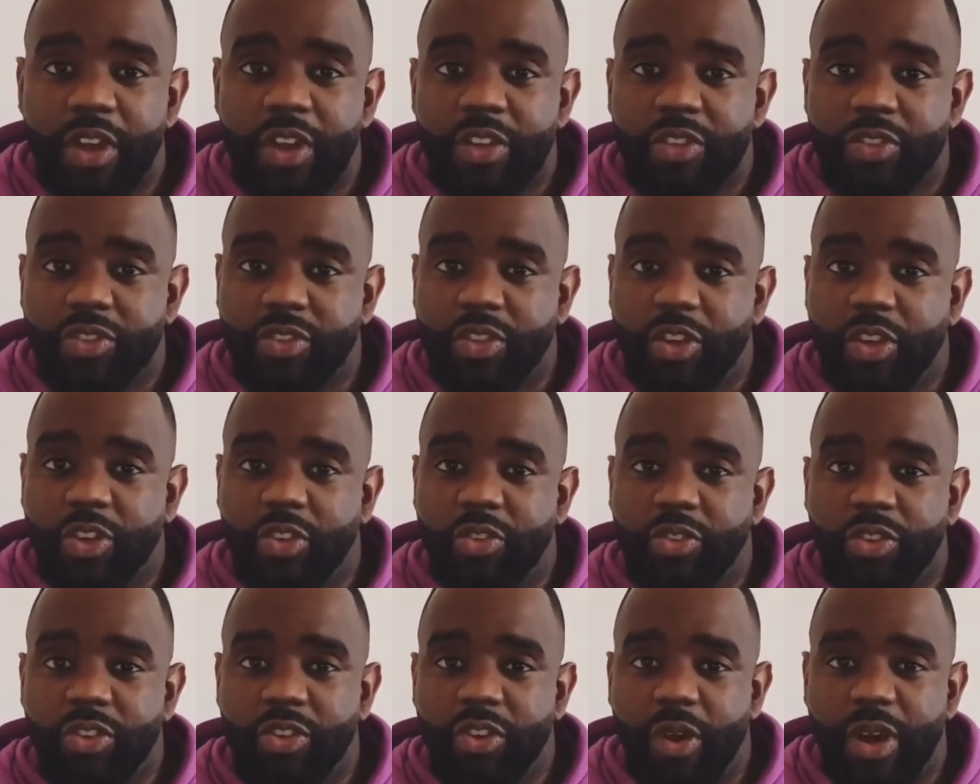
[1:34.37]
So,
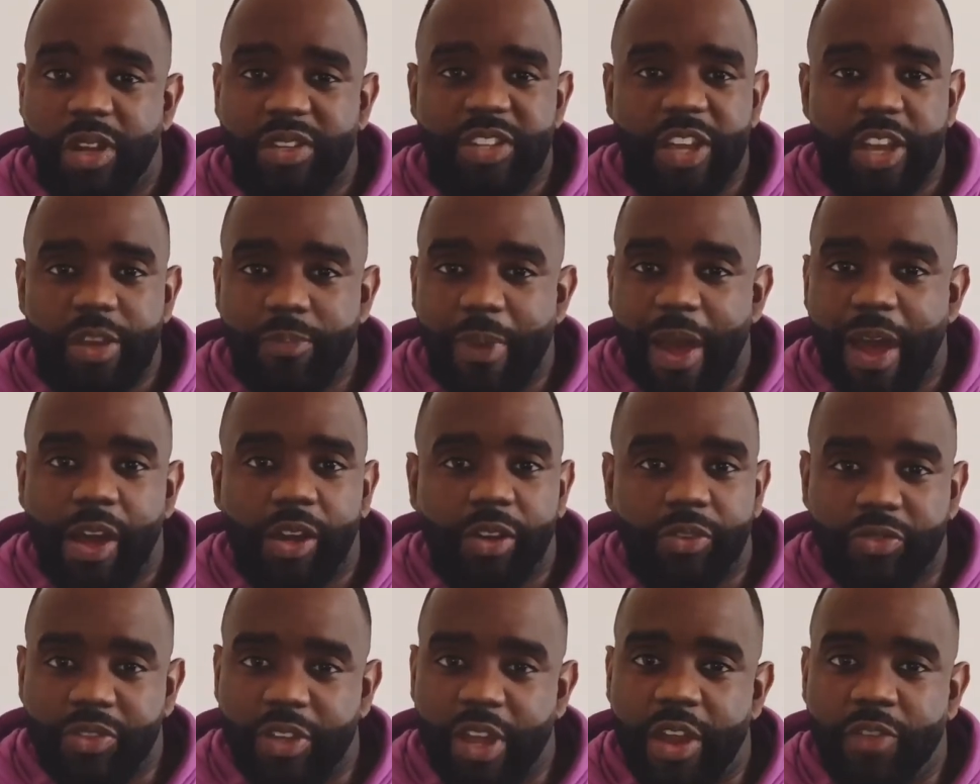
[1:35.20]
you know, I take my hat
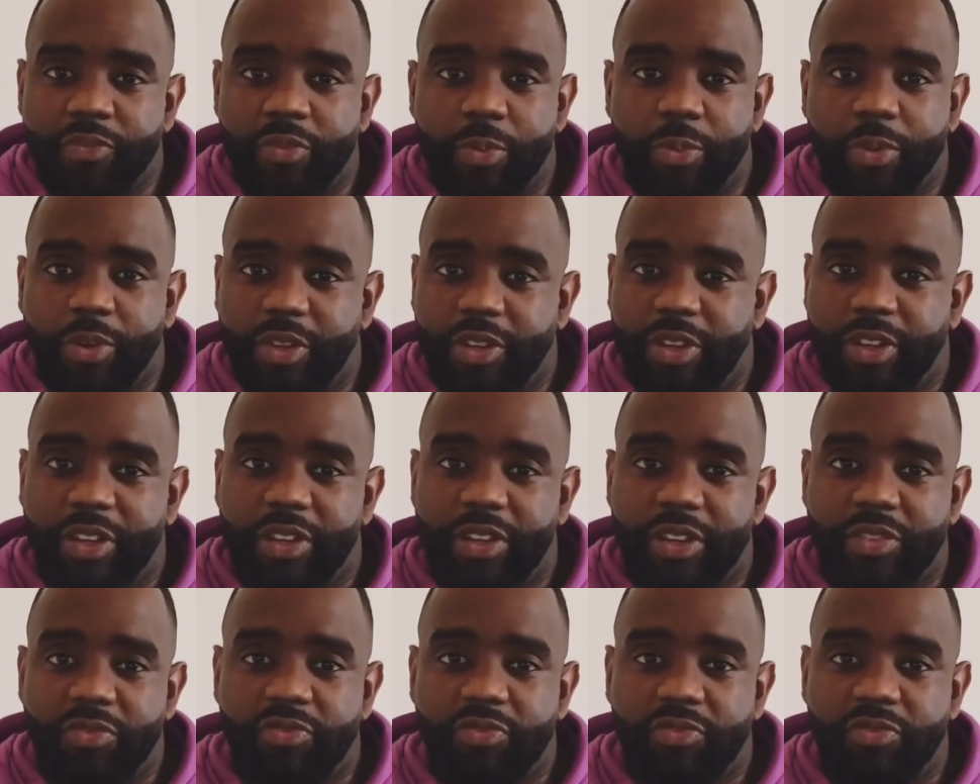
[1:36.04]
off to everybody in this.